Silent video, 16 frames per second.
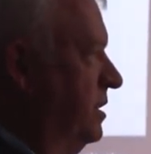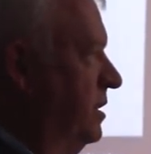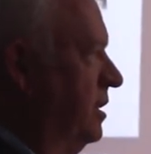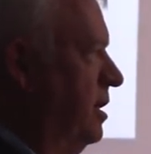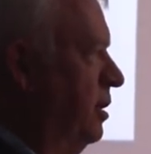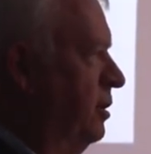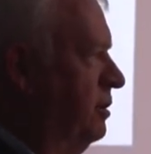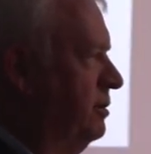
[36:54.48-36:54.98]
and the
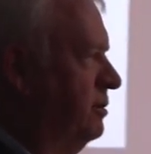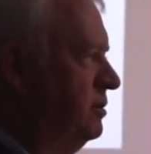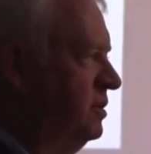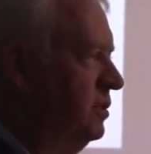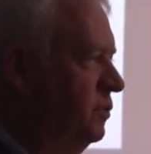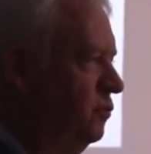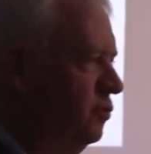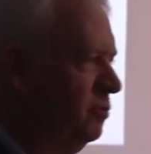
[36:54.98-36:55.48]
characters
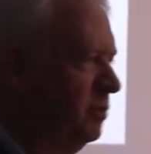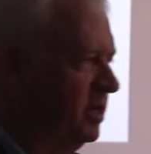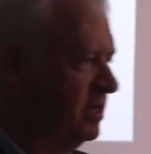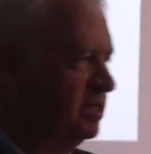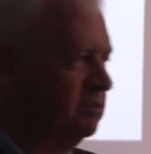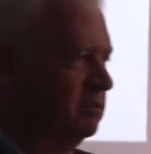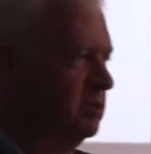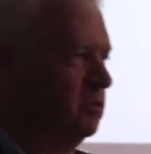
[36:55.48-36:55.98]
in the room
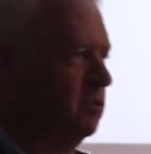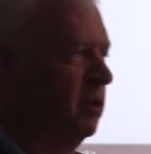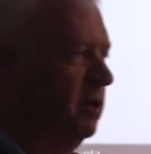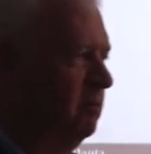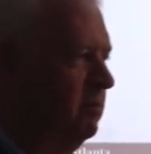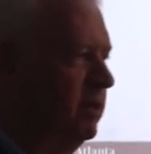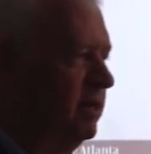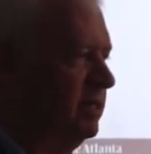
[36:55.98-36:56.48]
because it was quite
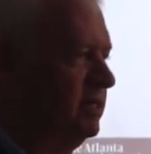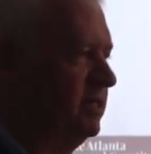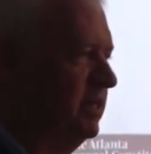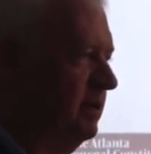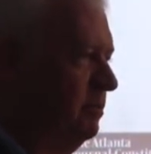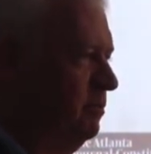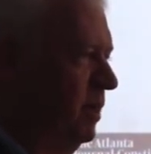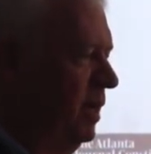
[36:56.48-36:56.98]
a mix, and
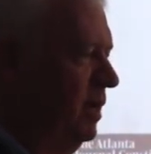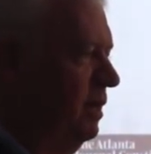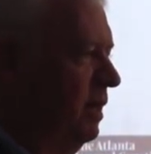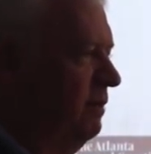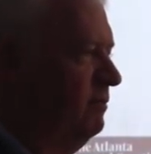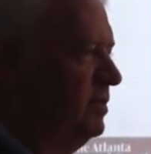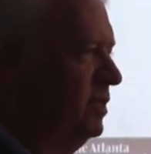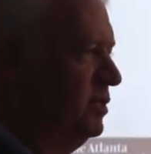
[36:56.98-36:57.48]
I paid a
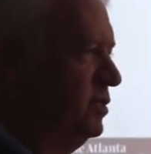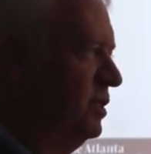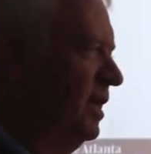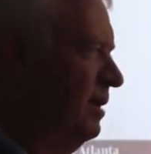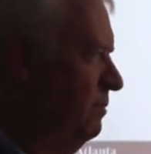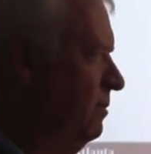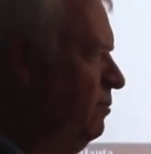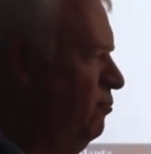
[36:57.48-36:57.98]
lot of attention to
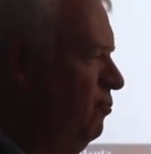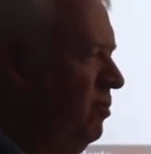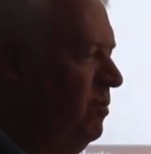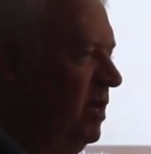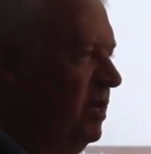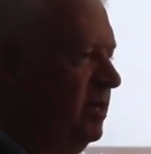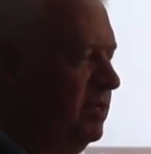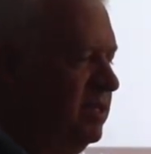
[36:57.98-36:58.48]
that, and we
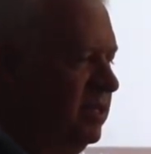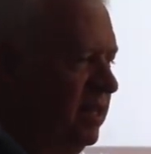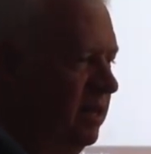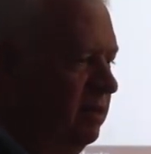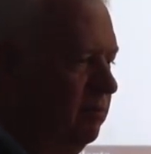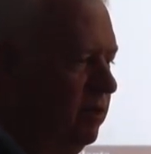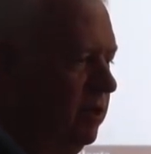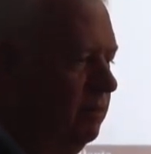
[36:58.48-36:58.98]
may get into
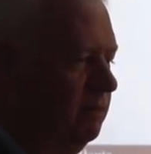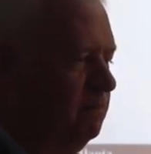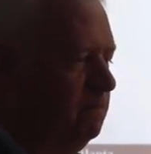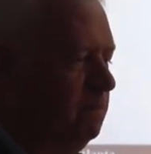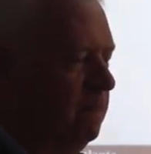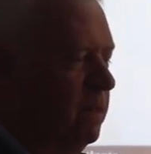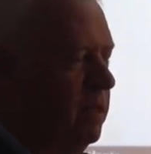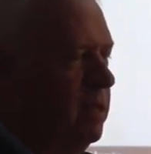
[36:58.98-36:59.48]
that in a bit.
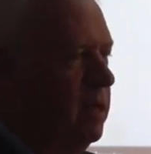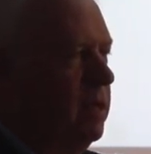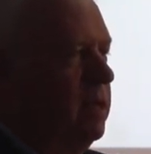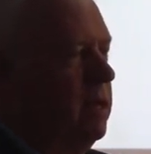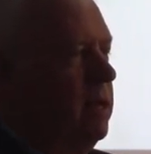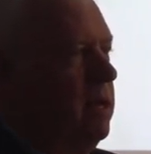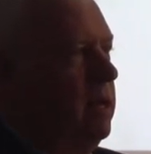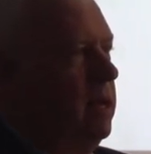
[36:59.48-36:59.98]

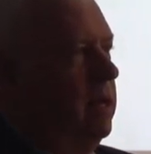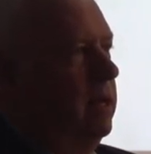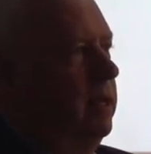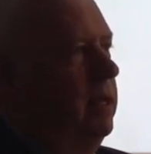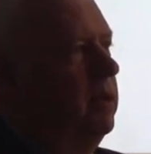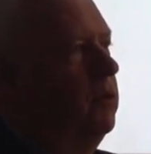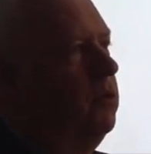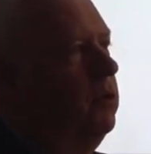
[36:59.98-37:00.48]

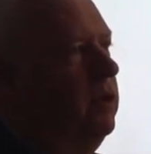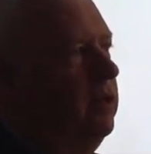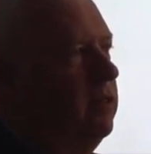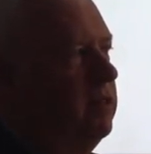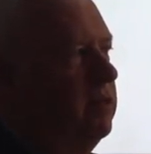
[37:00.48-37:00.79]
You know, one of the